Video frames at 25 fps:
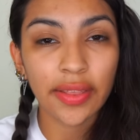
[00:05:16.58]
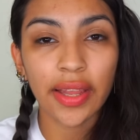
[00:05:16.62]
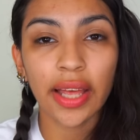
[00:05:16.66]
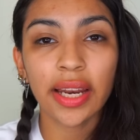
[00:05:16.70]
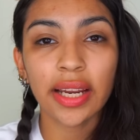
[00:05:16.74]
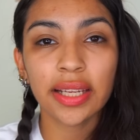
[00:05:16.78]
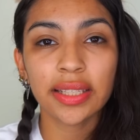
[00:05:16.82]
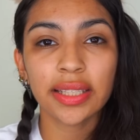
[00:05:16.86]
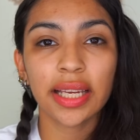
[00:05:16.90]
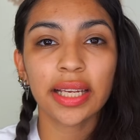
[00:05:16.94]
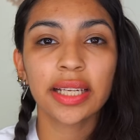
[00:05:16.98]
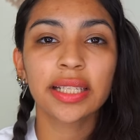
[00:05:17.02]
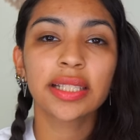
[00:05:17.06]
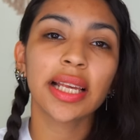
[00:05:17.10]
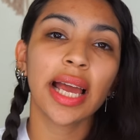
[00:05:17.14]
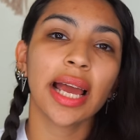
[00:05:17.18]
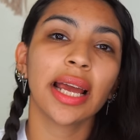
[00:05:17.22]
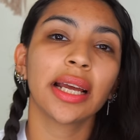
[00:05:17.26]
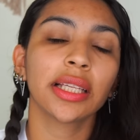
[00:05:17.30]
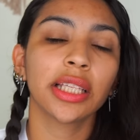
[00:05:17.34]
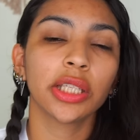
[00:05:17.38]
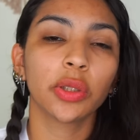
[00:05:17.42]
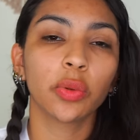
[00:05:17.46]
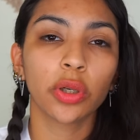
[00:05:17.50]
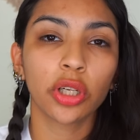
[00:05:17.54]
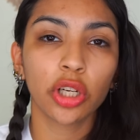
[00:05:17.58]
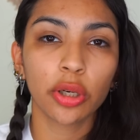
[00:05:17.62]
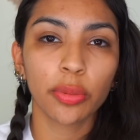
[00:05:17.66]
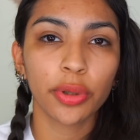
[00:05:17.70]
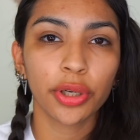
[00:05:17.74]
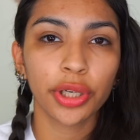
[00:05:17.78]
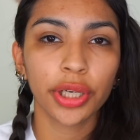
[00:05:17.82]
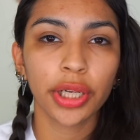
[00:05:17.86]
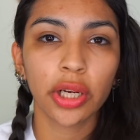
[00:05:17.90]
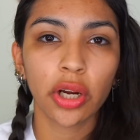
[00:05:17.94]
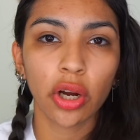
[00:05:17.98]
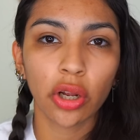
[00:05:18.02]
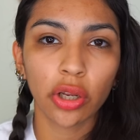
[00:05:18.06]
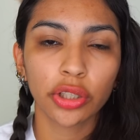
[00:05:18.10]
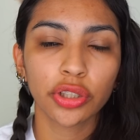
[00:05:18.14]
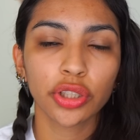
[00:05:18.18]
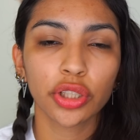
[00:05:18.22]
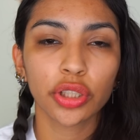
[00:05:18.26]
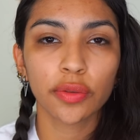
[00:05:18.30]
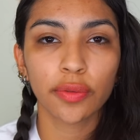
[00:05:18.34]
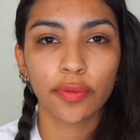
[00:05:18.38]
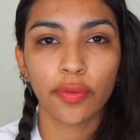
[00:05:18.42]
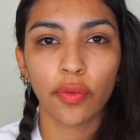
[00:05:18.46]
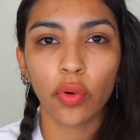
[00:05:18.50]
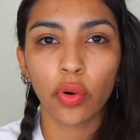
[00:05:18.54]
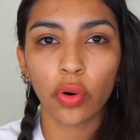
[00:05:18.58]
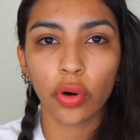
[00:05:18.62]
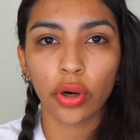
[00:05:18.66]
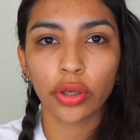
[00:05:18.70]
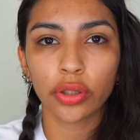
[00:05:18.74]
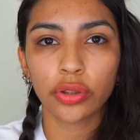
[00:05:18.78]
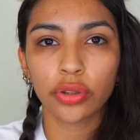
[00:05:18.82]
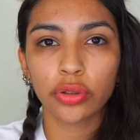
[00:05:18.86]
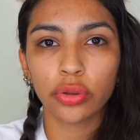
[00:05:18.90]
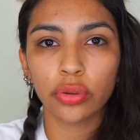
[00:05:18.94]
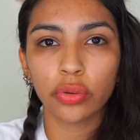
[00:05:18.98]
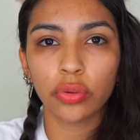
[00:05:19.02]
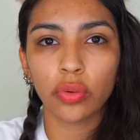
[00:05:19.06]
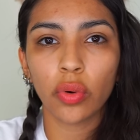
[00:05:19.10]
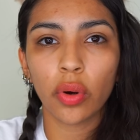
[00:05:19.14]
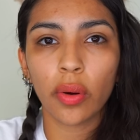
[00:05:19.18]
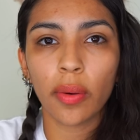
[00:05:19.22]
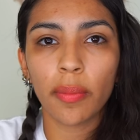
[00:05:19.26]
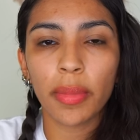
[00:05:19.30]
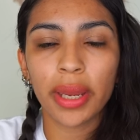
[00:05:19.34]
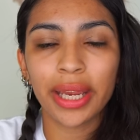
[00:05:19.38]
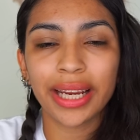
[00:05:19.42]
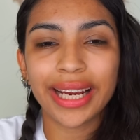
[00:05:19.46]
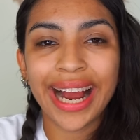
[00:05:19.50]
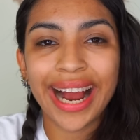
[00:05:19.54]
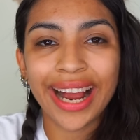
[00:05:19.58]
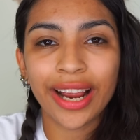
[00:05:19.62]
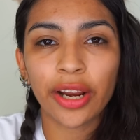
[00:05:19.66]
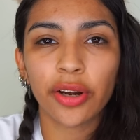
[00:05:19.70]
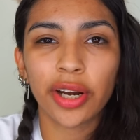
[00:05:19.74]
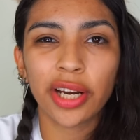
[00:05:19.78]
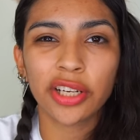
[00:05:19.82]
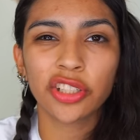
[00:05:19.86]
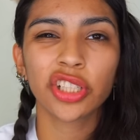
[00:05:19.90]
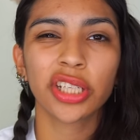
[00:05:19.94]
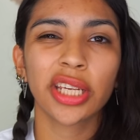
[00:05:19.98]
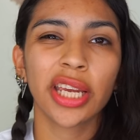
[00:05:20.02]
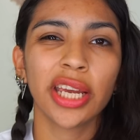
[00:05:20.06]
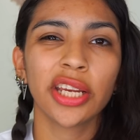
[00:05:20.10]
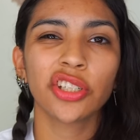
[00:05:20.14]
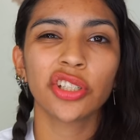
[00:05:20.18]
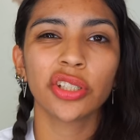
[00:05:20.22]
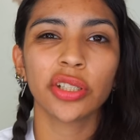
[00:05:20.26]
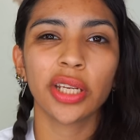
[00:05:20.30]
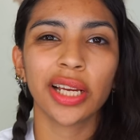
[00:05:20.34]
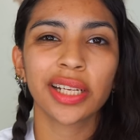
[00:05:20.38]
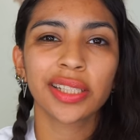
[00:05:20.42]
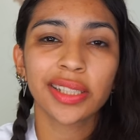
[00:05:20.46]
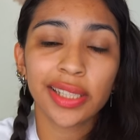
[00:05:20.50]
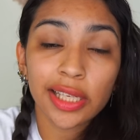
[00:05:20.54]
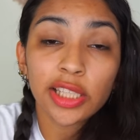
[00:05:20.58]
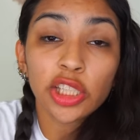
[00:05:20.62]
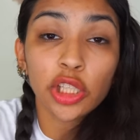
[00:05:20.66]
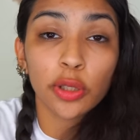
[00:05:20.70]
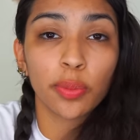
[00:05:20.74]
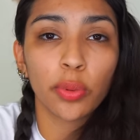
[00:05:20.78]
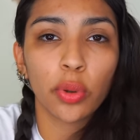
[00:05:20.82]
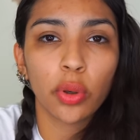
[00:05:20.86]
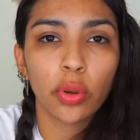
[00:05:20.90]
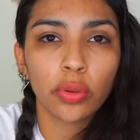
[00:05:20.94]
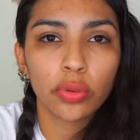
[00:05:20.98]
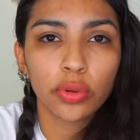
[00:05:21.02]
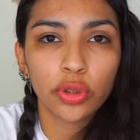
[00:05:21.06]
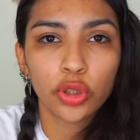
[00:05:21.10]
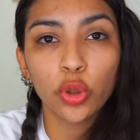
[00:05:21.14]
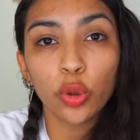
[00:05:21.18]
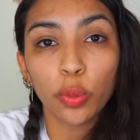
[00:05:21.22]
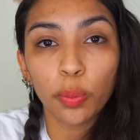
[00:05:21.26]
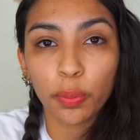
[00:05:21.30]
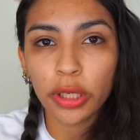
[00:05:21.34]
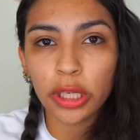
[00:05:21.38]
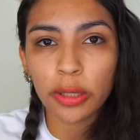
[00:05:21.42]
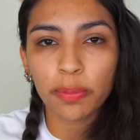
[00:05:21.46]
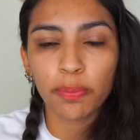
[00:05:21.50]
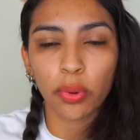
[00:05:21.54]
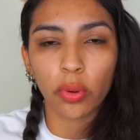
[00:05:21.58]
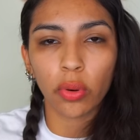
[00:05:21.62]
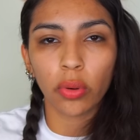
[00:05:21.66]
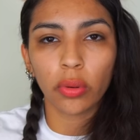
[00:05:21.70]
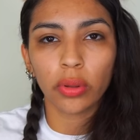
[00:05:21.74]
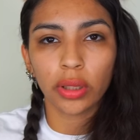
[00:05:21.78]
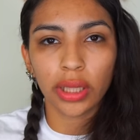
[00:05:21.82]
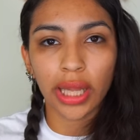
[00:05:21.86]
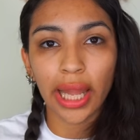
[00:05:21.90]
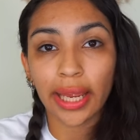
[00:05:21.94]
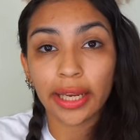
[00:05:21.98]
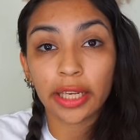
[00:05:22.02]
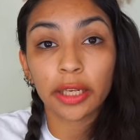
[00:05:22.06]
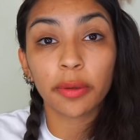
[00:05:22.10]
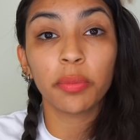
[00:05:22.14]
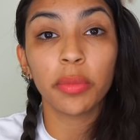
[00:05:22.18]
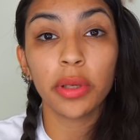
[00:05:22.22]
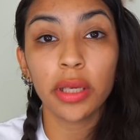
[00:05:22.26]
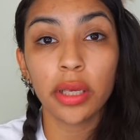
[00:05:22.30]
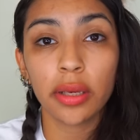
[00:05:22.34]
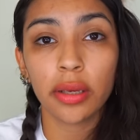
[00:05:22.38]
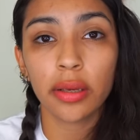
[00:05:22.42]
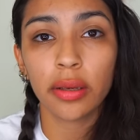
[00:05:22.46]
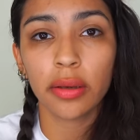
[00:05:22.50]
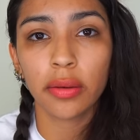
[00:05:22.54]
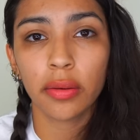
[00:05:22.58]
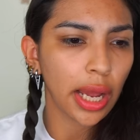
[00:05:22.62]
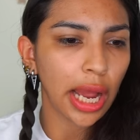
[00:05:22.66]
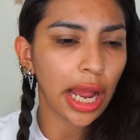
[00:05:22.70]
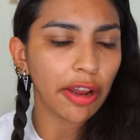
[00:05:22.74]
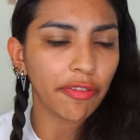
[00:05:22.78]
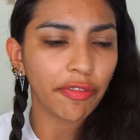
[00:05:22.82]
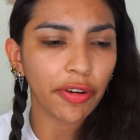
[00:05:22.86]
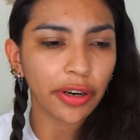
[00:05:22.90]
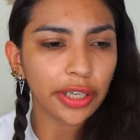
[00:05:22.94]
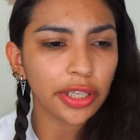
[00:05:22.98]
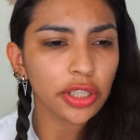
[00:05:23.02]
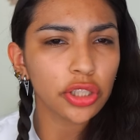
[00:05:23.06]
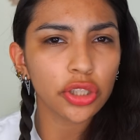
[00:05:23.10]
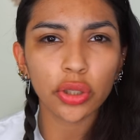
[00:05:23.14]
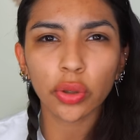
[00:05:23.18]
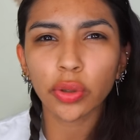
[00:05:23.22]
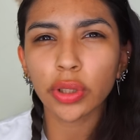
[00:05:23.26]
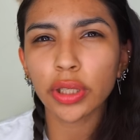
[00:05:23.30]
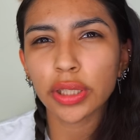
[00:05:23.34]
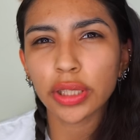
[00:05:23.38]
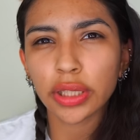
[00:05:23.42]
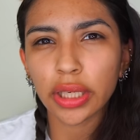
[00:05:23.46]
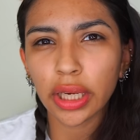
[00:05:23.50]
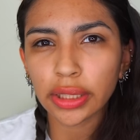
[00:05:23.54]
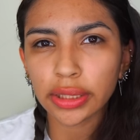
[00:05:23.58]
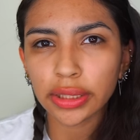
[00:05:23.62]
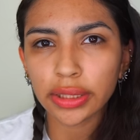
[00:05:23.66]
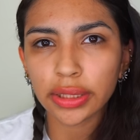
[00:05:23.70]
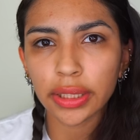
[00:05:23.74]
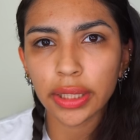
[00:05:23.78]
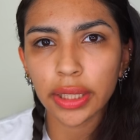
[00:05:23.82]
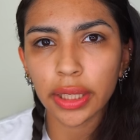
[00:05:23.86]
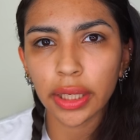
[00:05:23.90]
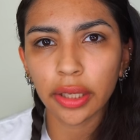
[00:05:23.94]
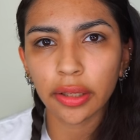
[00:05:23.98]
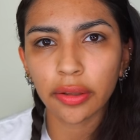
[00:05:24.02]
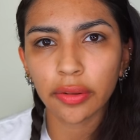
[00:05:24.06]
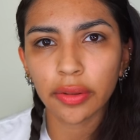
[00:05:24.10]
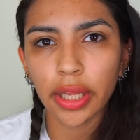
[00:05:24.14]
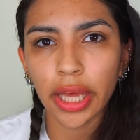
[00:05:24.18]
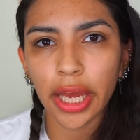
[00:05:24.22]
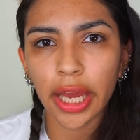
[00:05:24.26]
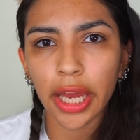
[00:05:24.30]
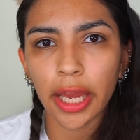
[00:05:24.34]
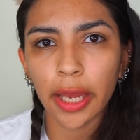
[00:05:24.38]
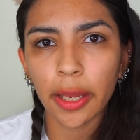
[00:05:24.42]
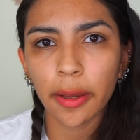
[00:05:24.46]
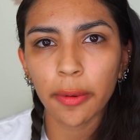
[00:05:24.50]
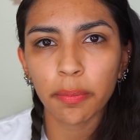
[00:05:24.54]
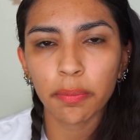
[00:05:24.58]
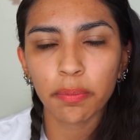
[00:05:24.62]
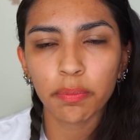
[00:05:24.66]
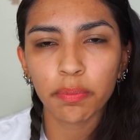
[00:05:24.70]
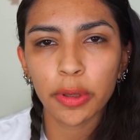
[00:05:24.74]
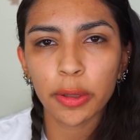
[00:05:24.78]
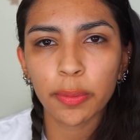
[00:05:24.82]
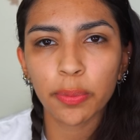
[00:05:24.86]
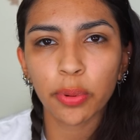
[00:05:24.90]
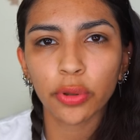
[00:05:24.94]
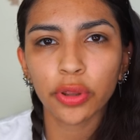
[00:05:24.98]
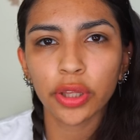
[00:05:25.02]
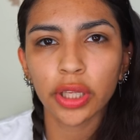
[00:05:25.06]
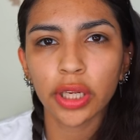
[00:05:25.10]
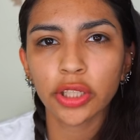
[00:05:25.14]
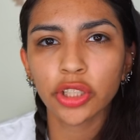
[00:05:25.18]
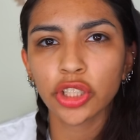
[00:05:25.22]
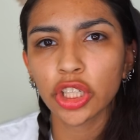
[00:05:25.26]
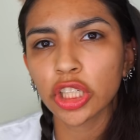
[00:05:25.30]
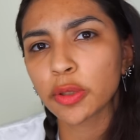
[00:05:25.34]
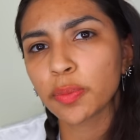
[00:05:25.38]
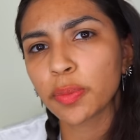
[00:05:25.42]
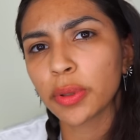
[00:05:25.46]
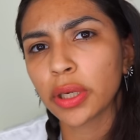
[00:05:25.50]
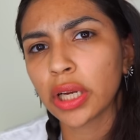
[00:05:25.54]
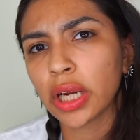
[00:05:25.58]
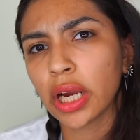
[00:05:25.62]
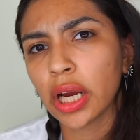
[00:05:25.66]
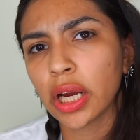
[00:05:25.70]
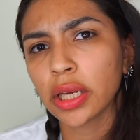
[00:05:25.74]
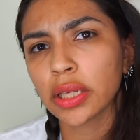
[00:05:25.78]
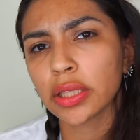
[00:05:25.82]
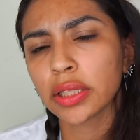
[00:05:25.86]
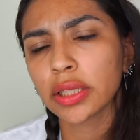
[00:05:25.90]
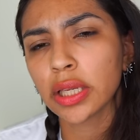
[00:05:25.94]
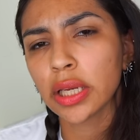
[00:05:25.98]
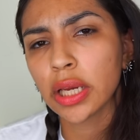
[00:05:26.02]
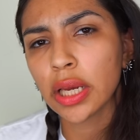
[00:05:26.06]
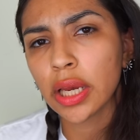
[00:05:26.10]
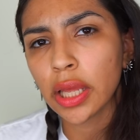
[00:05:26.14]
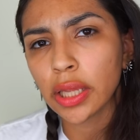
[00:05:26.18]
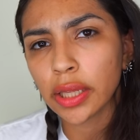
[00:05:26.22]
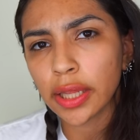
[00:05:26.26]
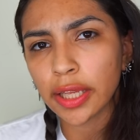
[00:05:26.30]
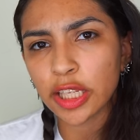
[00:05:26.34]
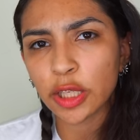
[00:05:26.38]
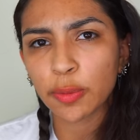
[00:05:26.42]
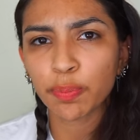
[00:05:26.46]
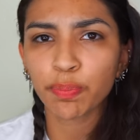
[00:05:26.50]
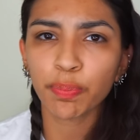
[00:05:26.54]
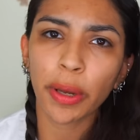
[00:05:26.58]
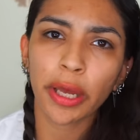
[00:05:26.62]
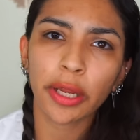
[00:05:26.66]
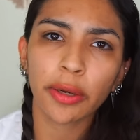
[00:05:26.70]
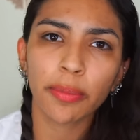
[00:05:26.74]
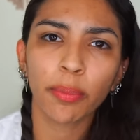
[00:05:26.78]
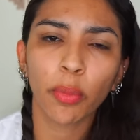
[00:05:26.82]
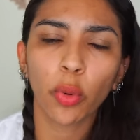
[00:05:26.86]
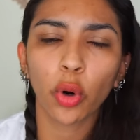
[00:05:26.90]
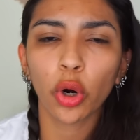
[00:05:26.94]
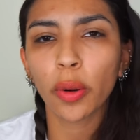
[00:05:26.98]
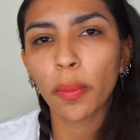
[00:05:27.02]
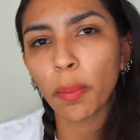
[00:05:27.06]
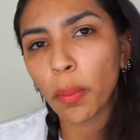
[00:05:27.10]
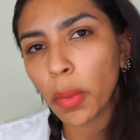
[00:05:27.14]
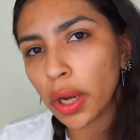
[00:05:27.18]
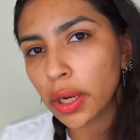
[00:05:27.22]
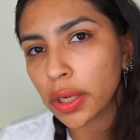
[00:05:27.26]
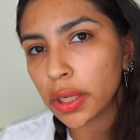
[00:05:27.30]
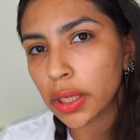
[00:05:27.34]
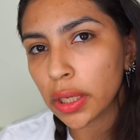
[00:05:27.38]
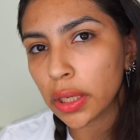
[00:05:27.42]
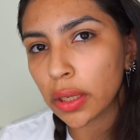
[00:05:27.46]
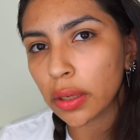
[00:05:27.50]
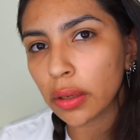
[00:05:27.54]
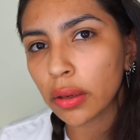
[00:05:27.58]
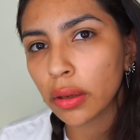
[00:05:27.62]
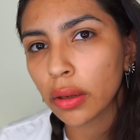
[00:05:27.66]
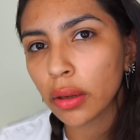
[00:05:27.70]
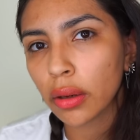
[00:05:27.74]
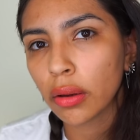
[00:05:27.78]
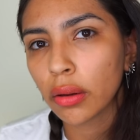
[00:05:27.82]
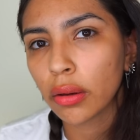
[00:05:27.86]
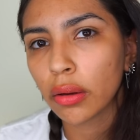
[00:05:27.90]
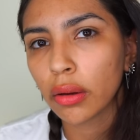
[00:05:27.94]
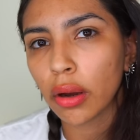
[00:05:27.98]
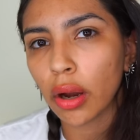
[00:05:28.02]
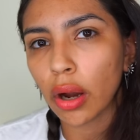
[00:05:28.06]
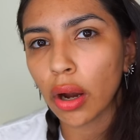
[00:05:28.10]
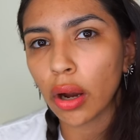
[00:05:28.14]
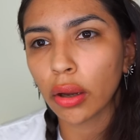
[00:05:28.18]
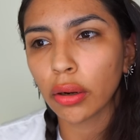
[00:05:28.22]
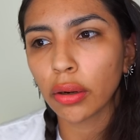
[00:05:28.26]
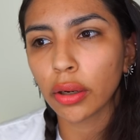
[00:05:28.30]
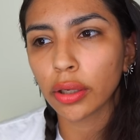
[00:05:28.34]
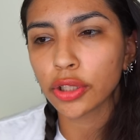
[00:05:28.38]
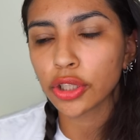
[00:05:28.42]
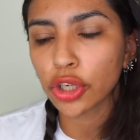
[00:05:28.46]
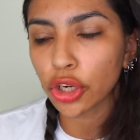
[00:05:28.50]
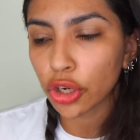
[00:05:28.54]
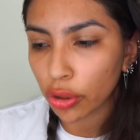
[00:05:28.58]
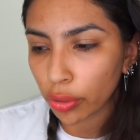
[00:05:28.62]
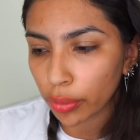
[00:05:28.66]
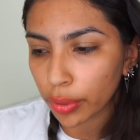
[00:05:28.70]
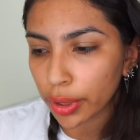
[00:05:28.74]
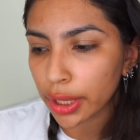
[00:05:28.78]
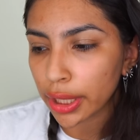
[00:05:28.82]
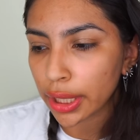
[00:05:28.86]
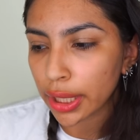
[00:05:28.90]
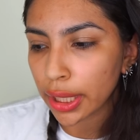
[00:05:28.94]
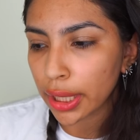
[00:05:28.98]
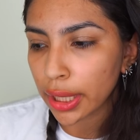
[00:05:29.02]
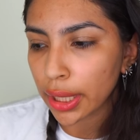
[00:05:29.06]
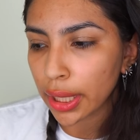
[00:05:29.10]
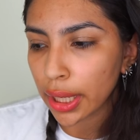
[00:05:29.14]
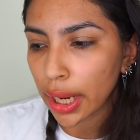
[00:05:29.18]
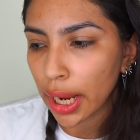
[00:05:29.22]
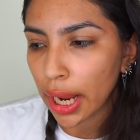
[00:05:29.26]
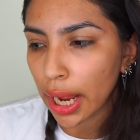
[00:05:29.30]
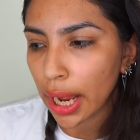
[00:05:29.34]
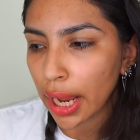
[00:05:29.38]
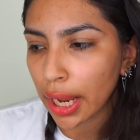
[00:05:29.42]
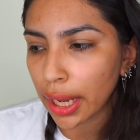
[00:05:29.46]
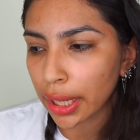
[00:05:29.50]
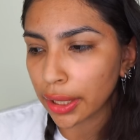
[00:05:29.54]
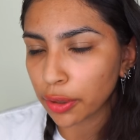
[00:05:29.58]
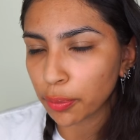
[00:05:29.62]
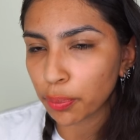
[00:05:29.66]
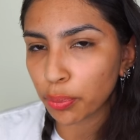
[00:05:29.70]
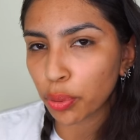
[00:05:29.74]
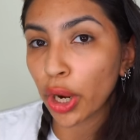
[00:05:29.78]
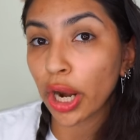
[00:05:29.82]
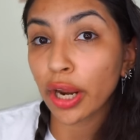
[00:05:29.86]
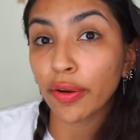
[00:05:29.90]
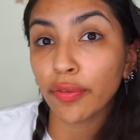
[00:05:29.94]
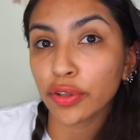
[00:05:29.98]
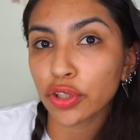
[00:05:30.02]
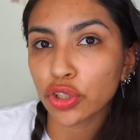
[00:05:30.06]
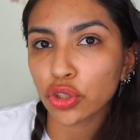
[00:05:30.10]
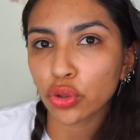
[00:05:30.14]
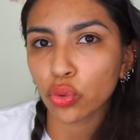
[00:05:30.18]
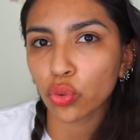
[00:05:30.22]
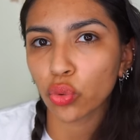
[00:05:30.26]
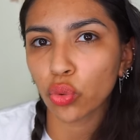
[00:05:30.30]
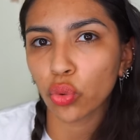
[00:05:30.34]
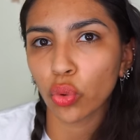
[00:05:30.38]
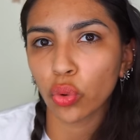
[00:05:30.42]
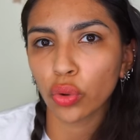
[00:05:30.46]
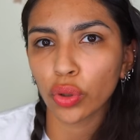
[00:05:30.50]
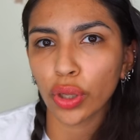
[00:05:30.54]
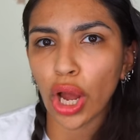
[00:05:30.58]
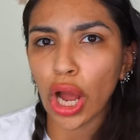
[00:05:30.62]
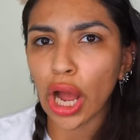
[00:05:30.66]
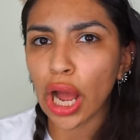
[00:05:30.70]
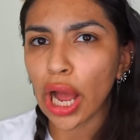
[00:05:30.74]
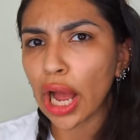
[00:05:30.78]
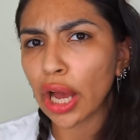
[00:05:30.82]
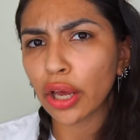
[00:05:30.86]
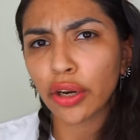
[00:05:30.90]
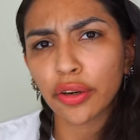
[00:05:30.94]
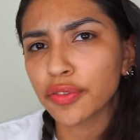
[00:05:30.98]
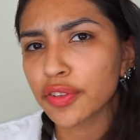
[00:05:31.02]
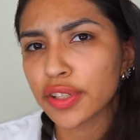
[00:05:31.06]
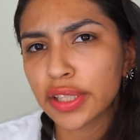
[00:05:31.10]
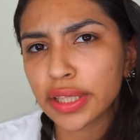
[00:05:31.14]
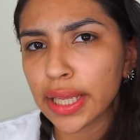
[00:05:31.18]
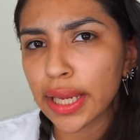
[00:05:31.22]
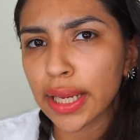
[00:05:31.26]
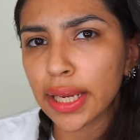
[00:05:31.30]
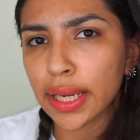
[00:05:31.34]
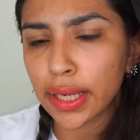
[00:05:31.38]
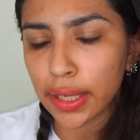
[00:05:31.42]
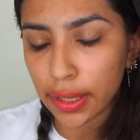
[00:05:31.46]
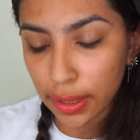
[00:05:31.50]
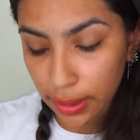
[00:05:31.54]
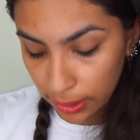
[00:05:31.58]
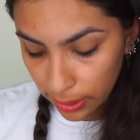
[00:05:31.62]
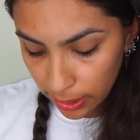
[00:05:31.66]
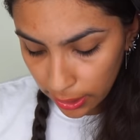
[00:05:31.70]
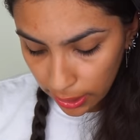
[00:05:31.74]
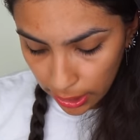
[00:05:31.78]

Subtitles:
And that is exactly what community college is for, to make higher education accessible to people like me. I find it so disgusting that people think just because they spent more money on a degree at a private school out of state,